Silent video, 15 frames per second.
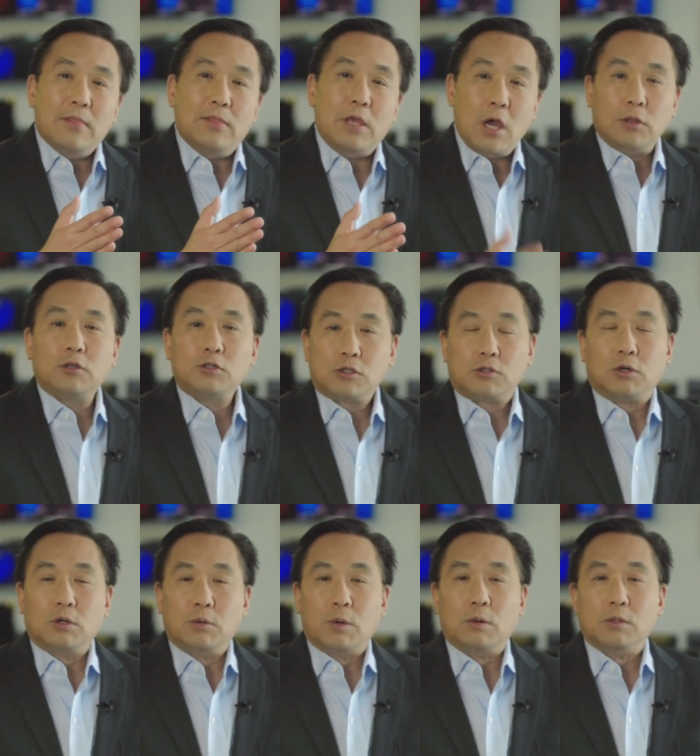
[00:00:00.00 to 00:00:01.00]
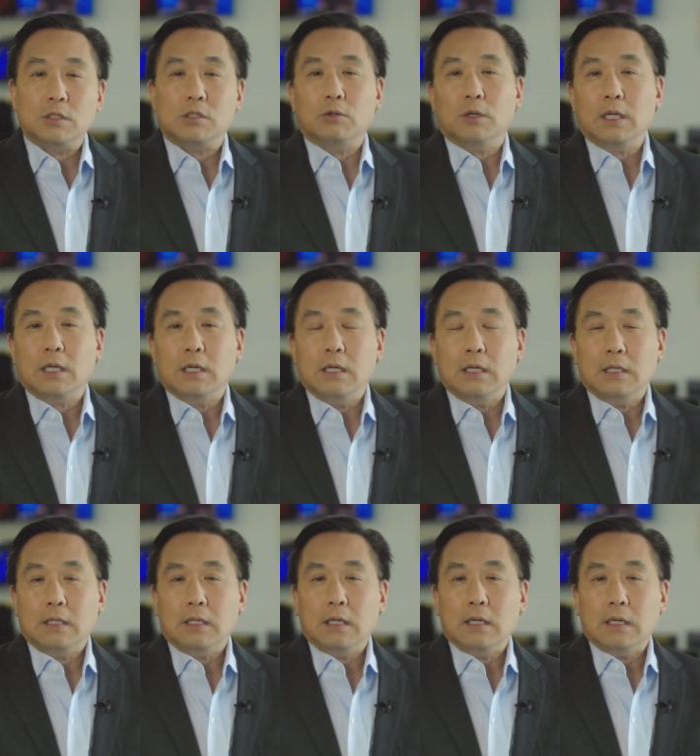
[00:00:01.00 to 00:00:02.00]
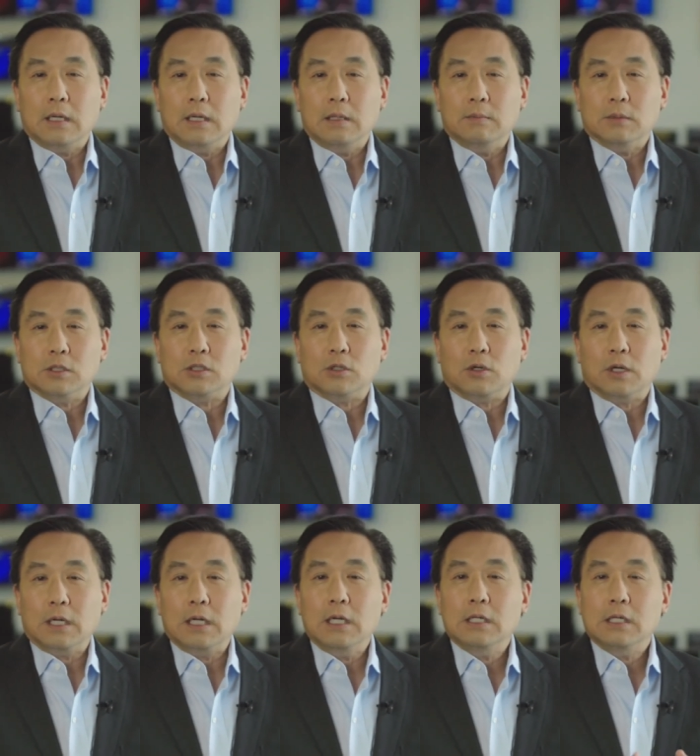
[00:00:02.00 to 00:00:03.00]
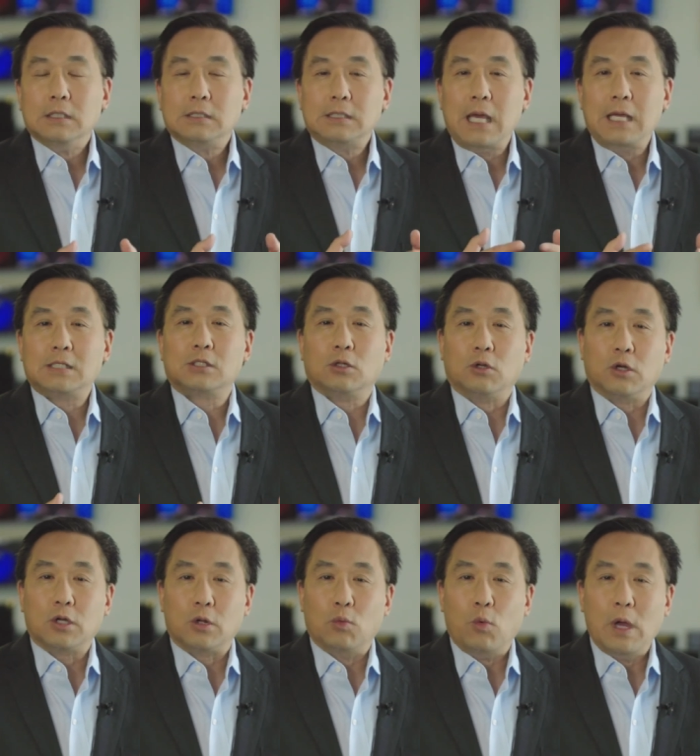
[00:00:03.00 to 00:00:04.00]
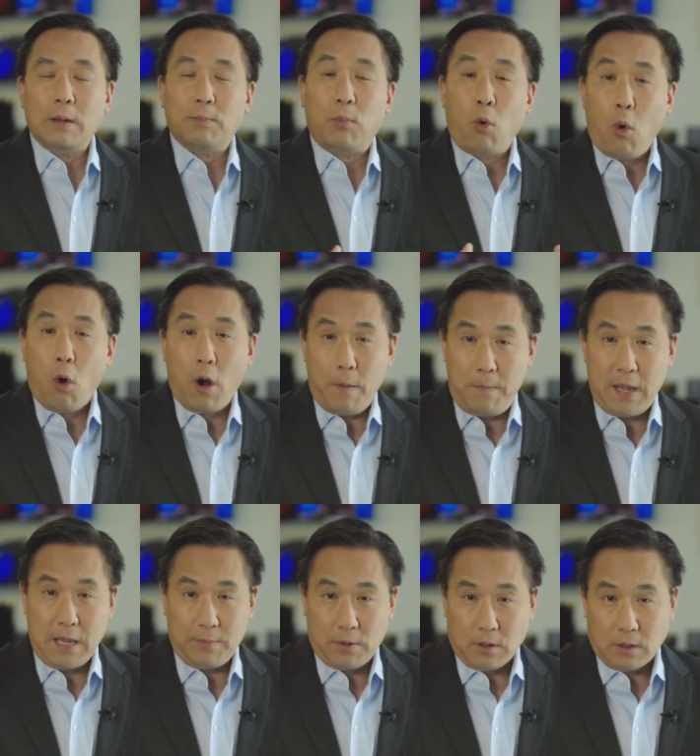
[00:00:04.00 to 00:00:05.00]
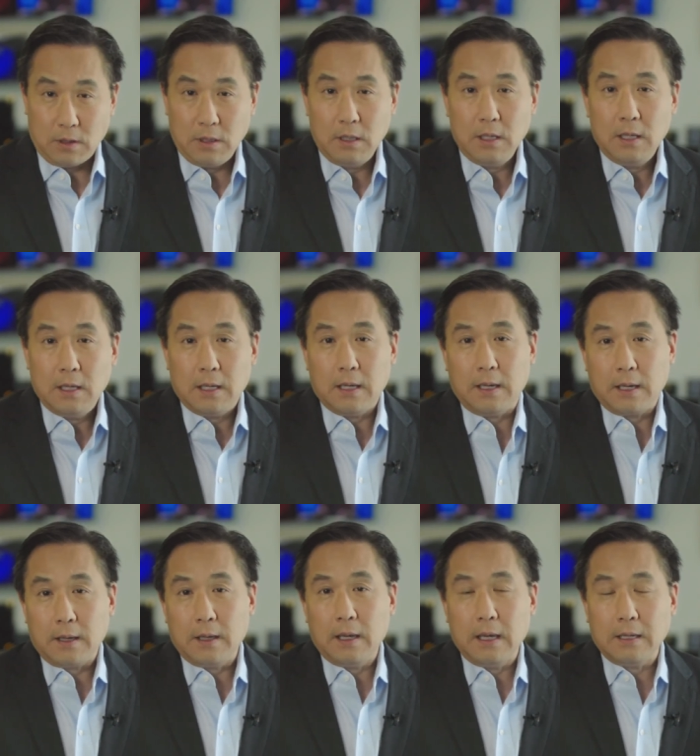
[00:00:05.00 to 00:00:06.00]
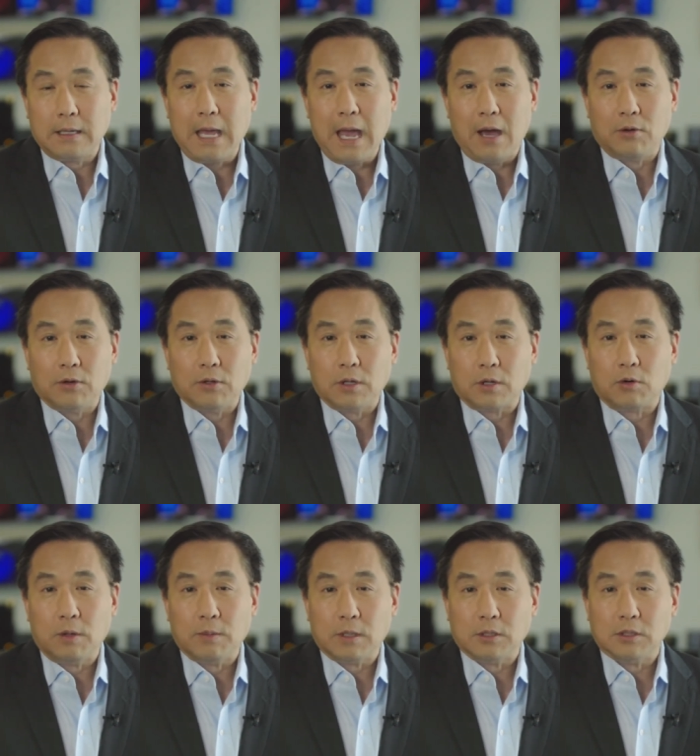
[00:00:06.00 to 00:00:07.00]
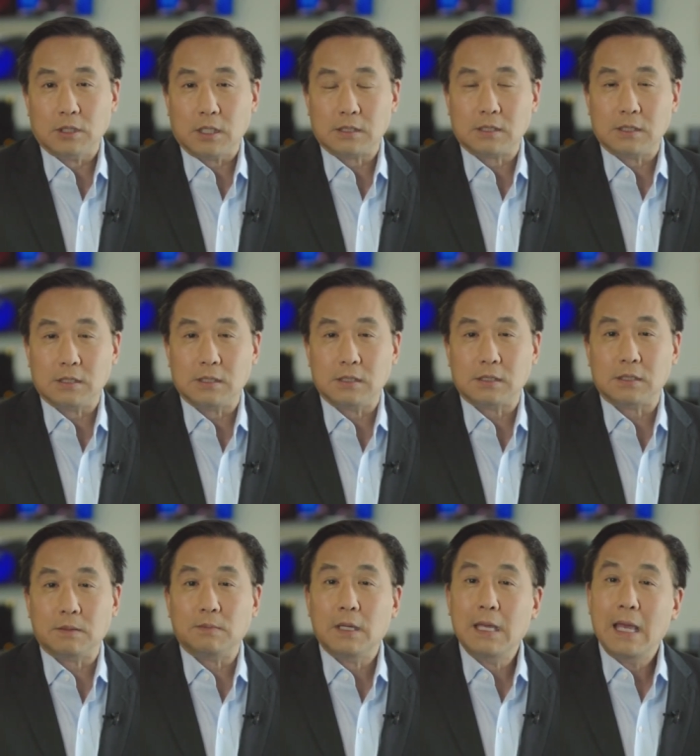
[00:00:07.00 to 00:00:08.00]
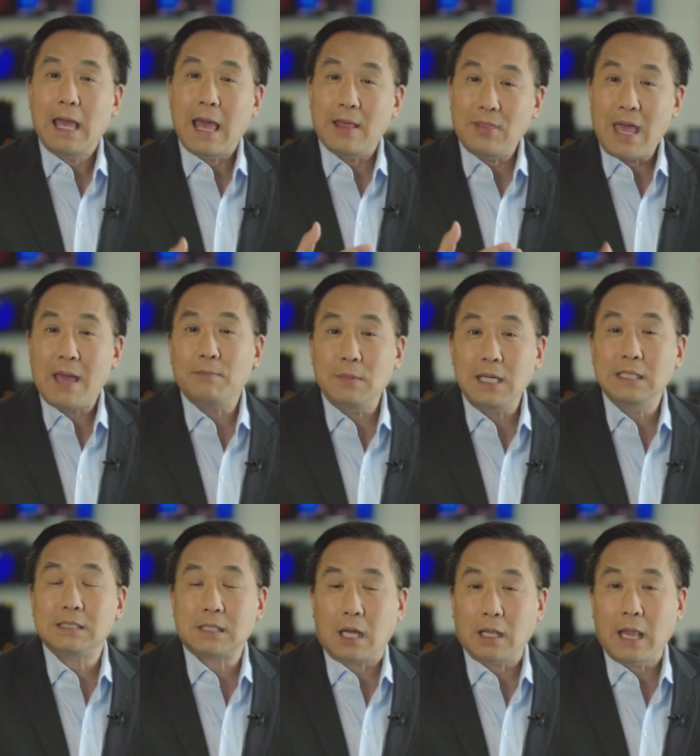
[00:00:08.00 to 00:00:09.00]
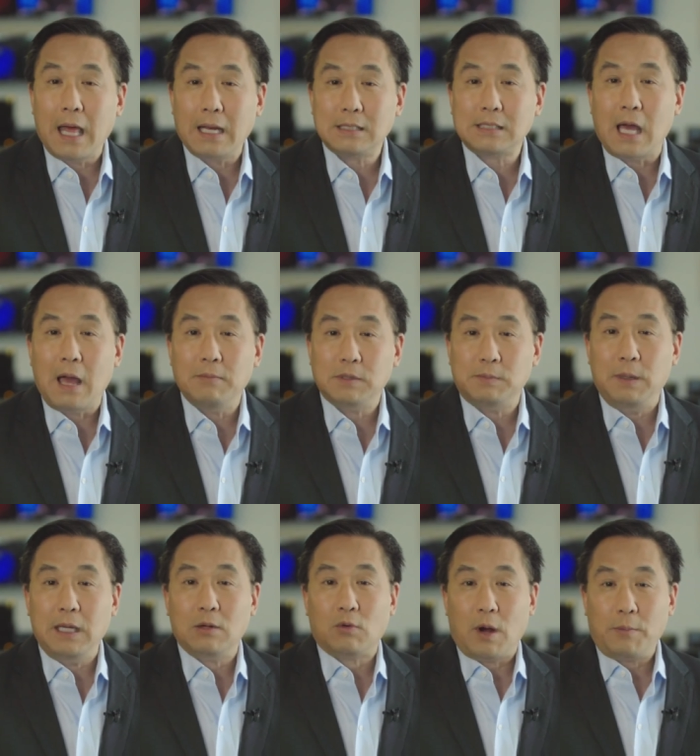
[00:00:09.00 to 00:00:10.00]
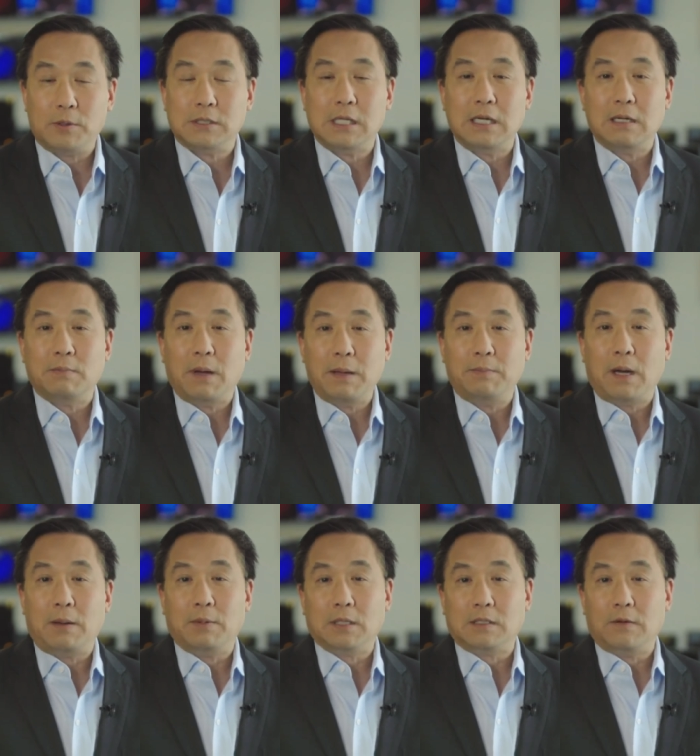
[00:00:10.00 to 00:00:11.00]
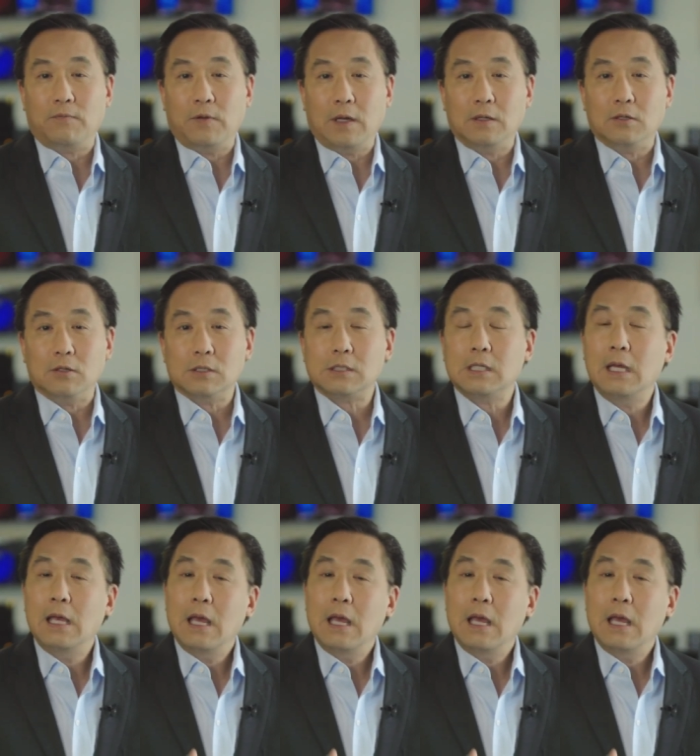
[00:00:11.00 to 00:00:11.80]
The other story we were doing in, uh, in Missouri takes a look at when poor people uh, encounter the criminal justice system. And that means a lot of times being represented by public defenders.